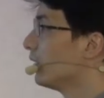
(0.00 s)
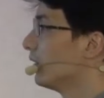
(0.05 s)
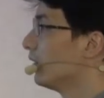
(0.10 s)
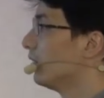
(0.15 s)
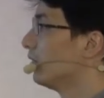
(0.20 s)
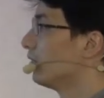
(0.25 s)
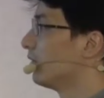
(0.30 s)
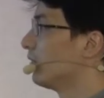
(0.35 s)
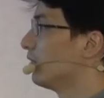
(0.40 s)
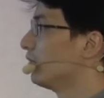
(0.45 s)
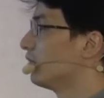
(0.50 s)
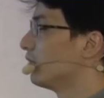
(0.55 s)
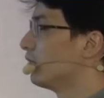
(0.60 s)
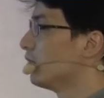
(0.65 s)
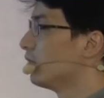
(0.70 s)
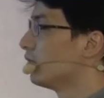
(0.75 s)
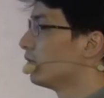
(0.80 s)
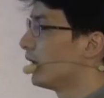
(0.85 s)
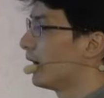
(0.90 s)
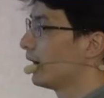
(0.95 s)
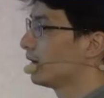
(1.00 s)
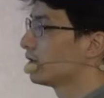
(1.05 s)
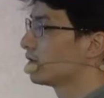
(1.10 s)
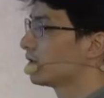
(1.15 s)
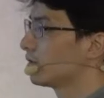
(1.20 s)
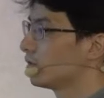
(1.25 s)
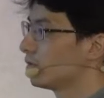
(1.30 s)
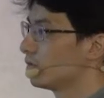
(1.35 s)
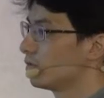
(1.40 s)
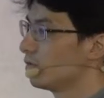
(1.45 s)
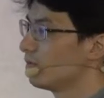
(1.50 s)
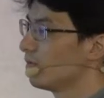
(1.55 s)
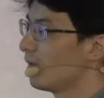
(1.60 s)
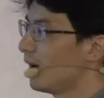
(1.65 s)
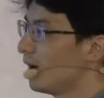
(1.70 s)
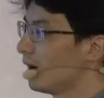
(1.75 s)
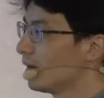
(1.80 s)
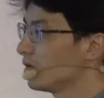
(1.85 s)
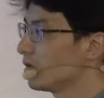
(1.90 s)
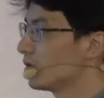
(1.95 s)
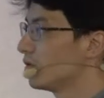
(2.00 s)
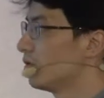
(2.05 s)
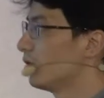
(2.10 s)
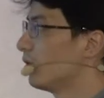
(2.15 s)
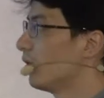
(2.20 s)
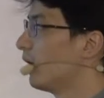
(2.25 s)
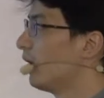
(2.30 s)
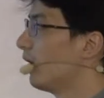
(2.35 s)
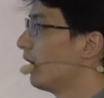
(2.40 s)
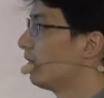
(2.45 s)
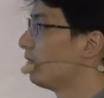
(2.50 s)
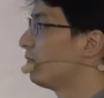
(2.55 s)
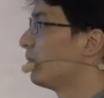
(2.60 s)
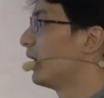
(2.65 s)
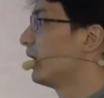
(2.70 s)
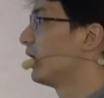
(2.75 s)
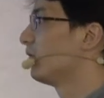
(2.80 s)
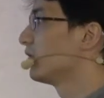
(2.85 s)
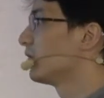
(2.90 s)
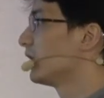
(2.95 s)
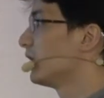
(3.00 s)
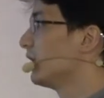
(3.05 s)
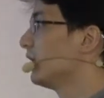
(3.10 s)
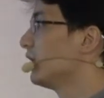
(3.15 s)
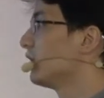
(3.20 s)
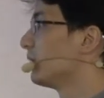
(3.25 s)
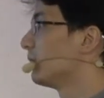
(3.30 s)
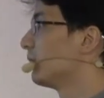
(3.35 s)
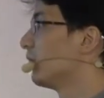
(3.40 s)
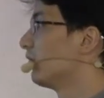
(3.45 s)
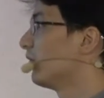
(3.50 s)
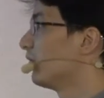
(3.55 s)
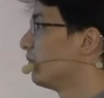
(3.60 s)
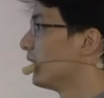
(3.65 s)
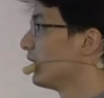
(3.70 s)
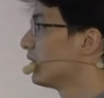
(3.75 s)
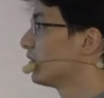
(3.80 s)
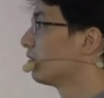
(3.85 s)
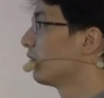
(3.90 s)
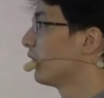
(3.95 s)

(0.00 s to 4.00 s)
If you write too much, you will have penalty. The performance